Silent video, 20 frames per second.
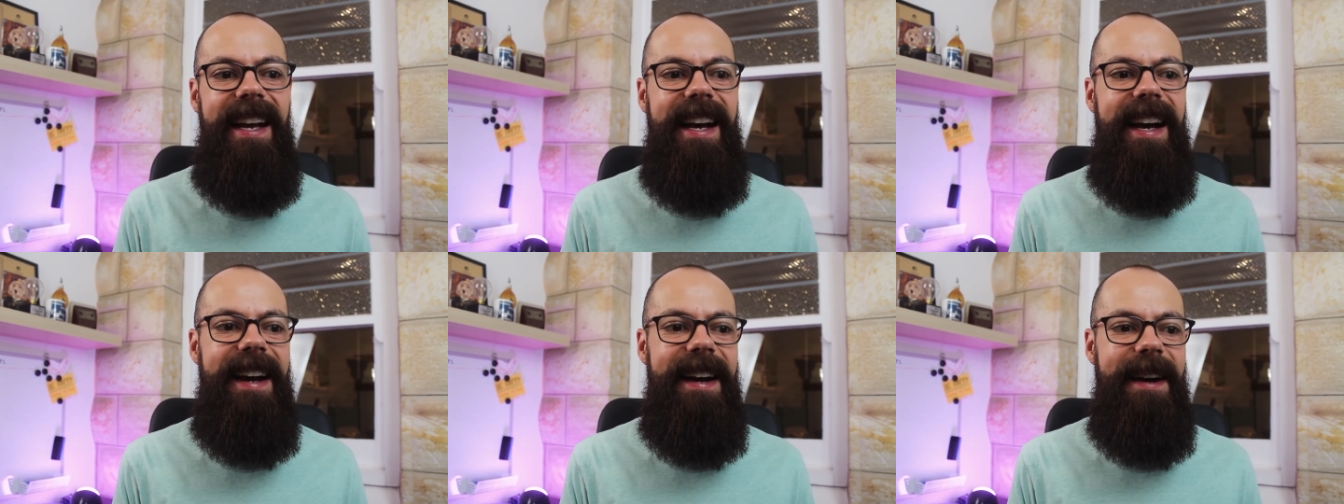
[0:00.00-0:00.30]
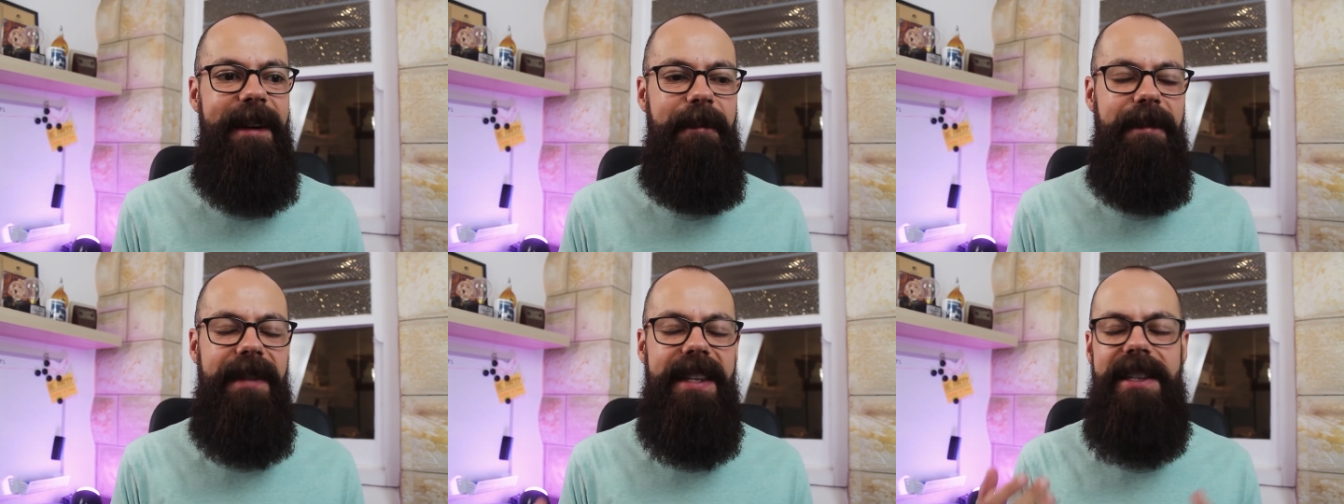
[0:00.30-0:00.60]

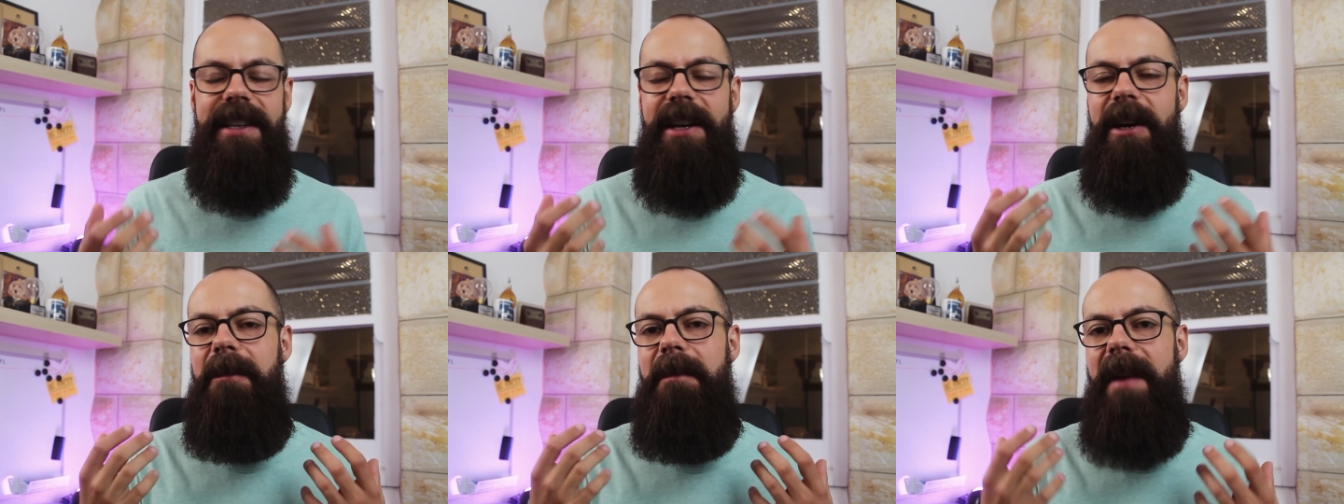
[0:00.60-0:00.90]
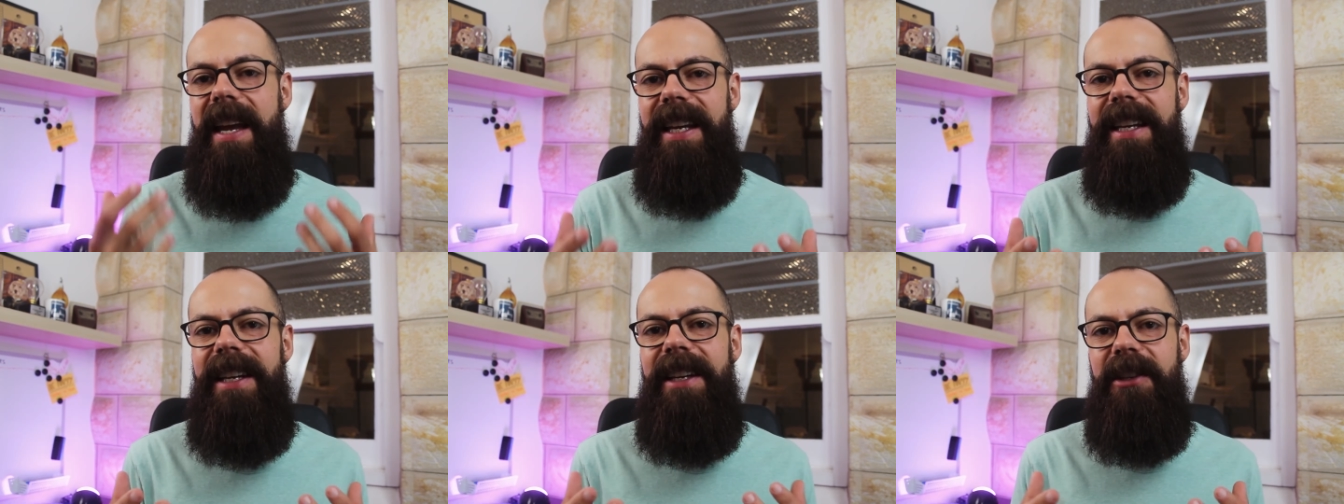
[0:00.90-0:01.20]
Um, so
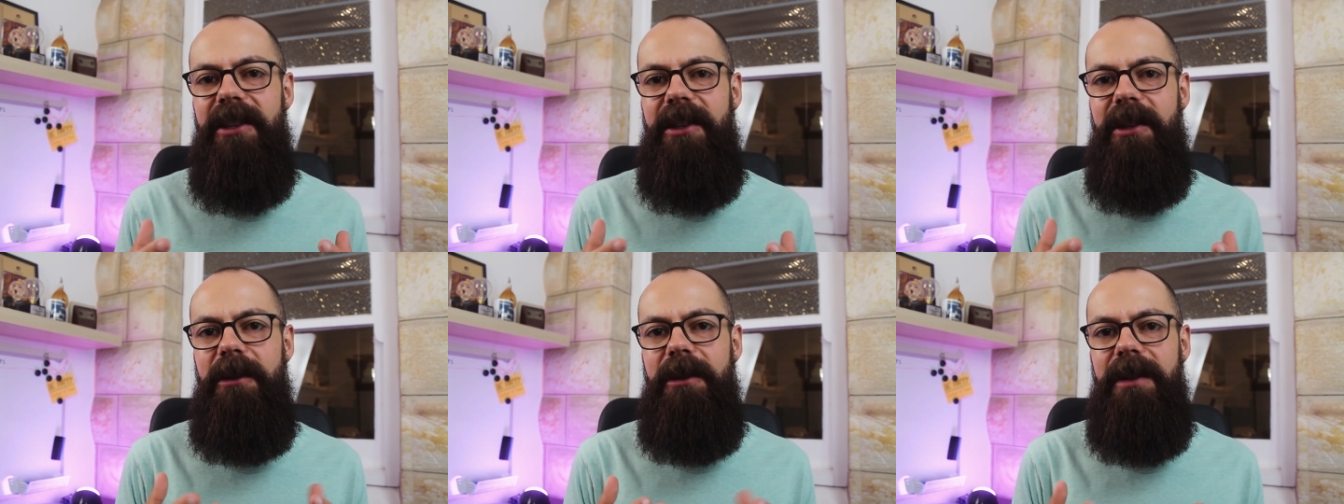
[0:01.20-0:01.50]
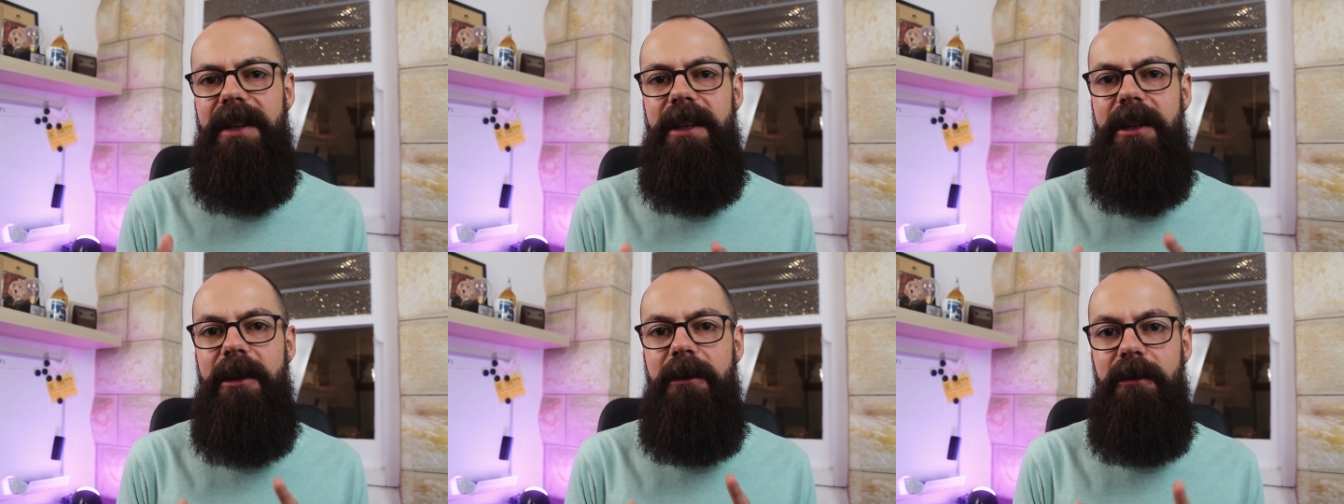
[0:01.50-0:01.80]
making sure
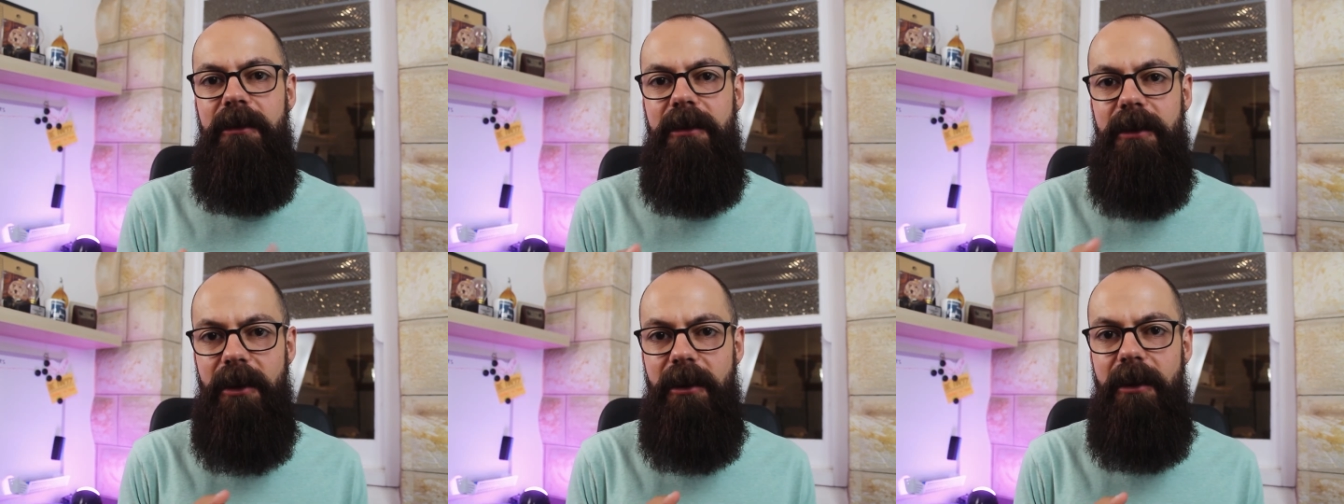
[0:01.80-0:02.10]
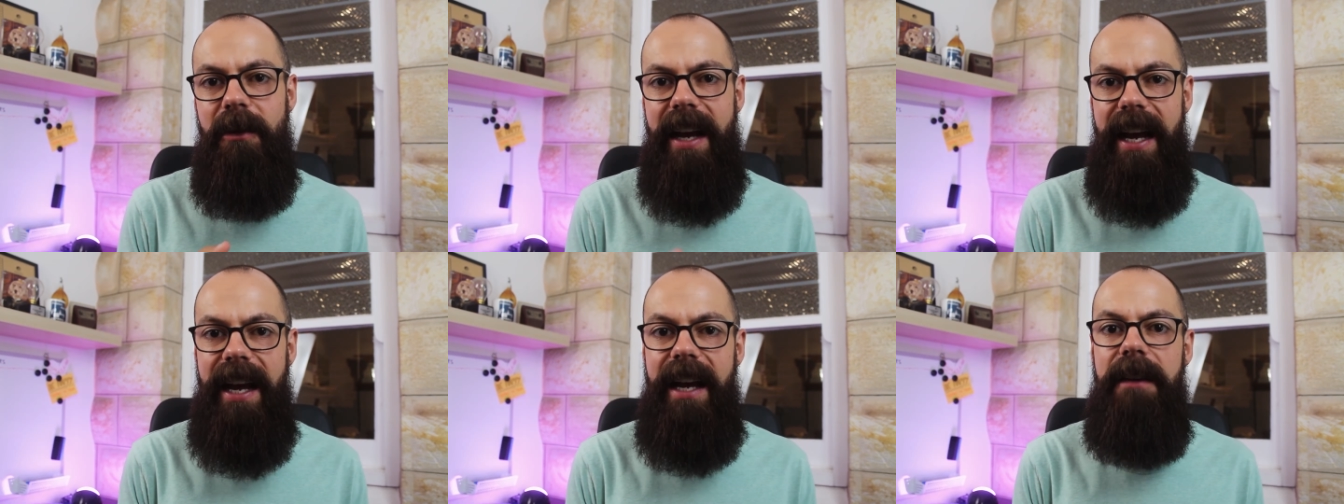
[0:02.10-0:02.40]
that you
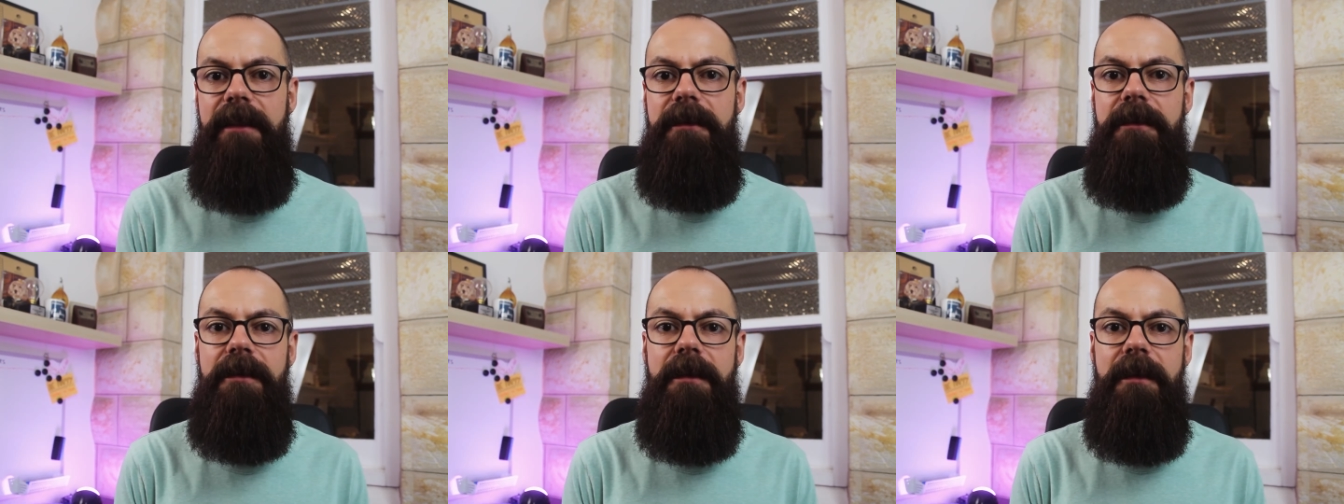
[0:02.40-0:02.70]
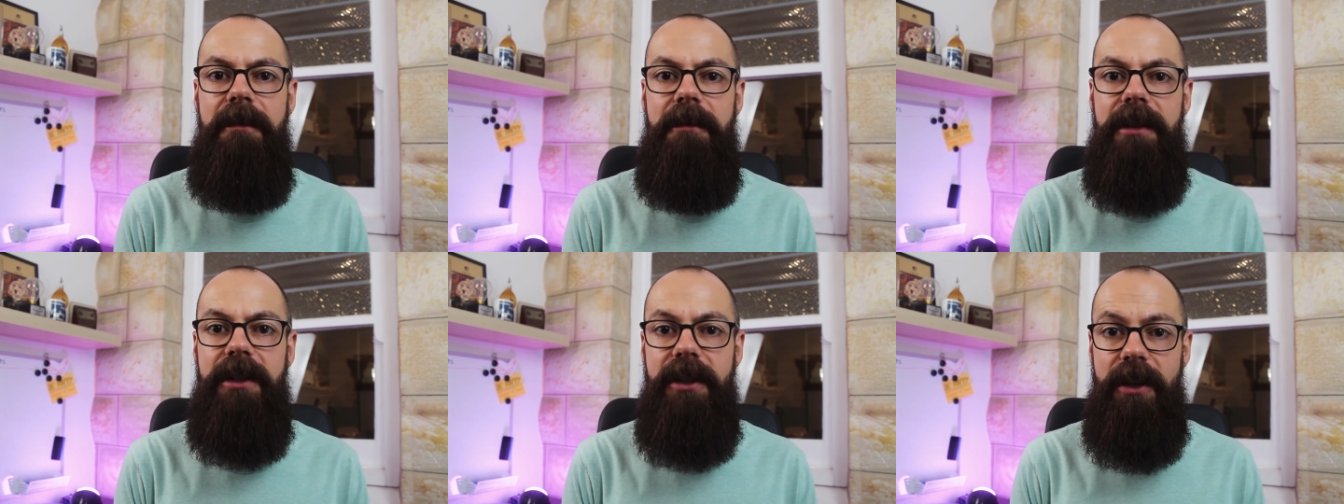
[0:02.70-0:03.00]
do have
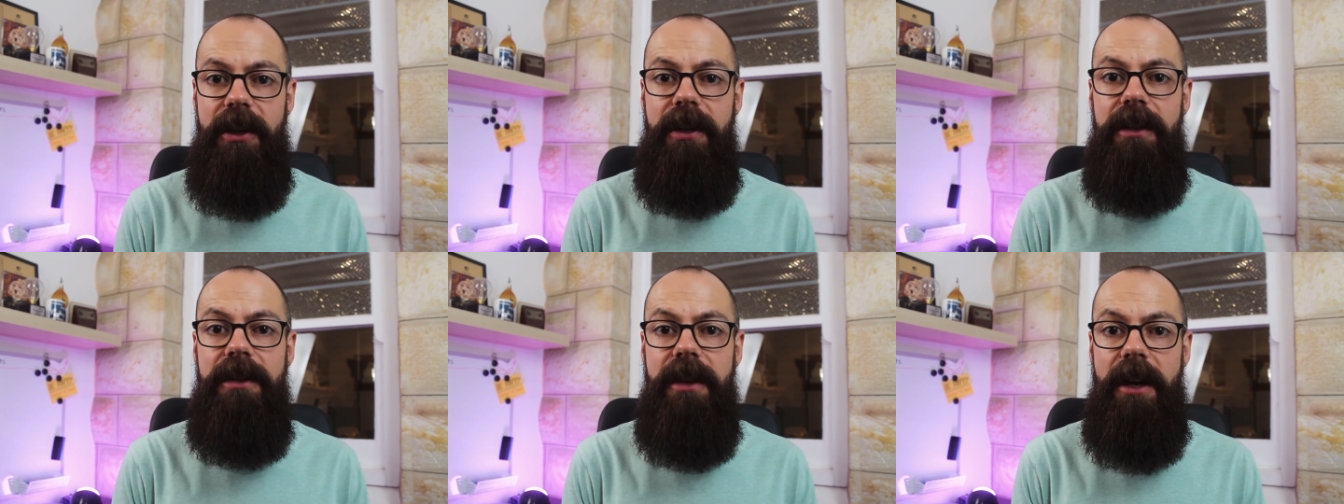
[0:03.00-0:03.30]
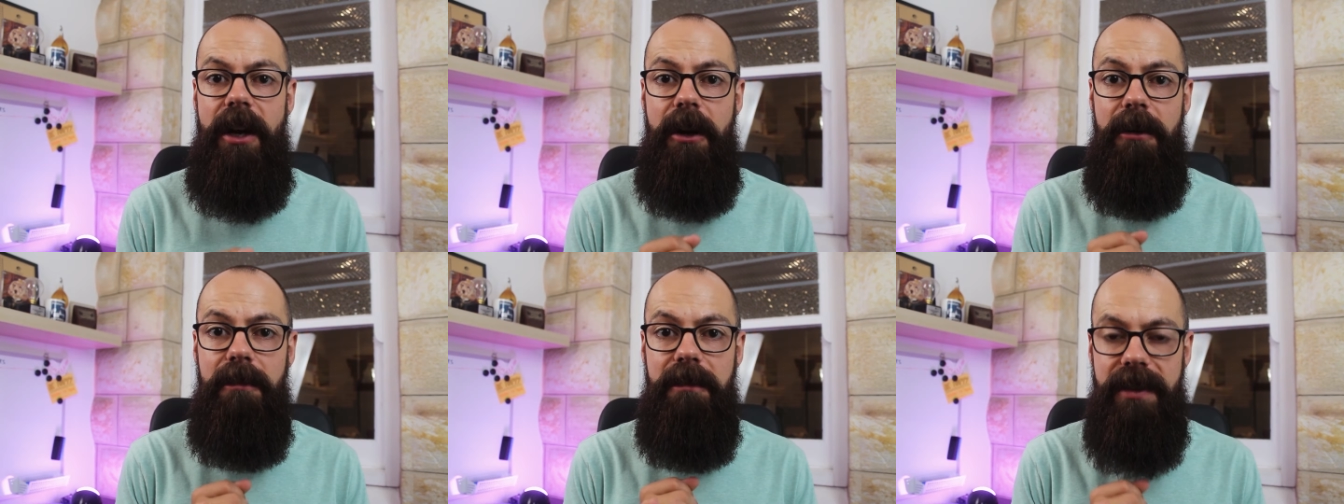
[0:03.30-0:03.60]
return to
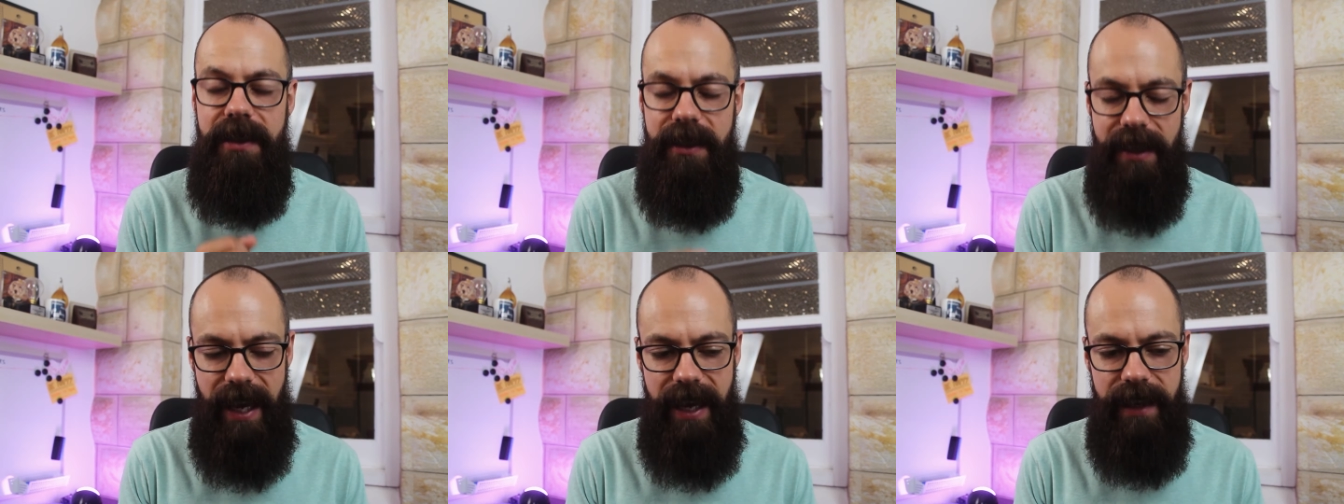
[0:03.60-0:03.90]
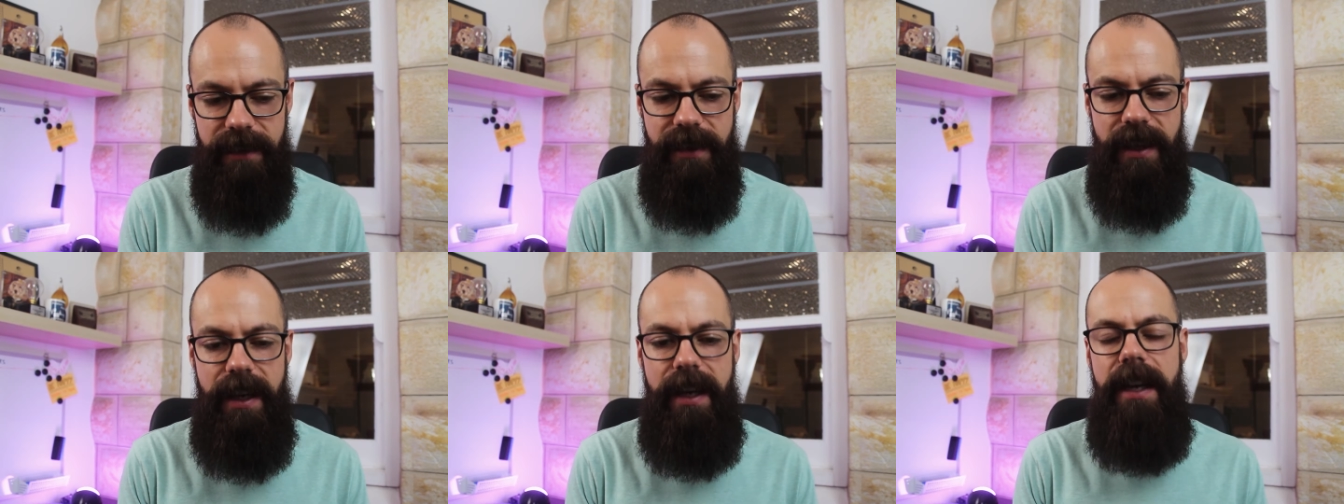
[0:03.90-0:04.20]
home
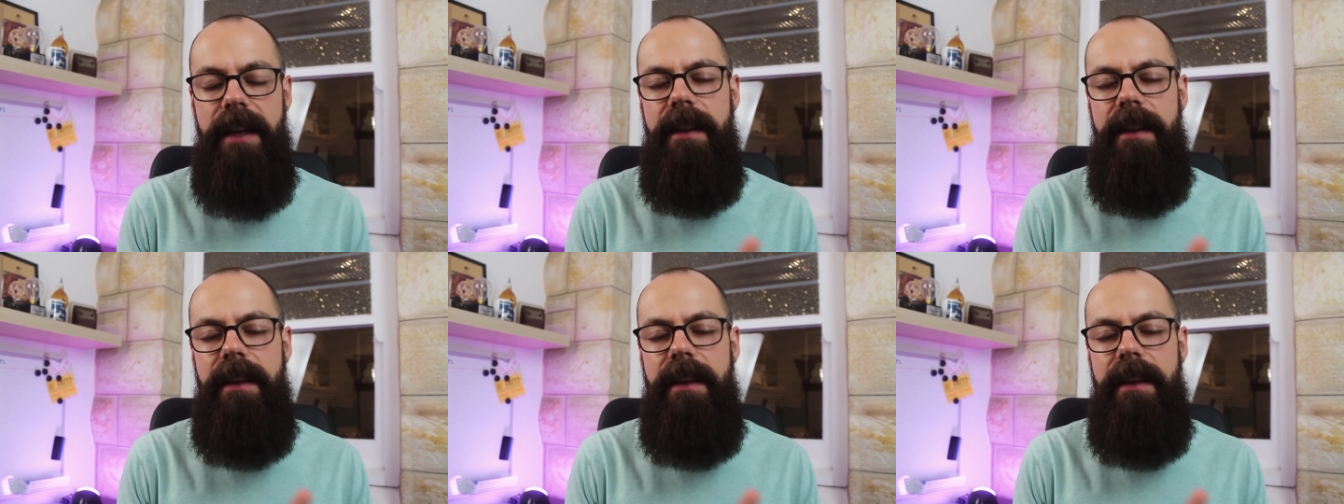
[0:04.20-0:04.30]
set,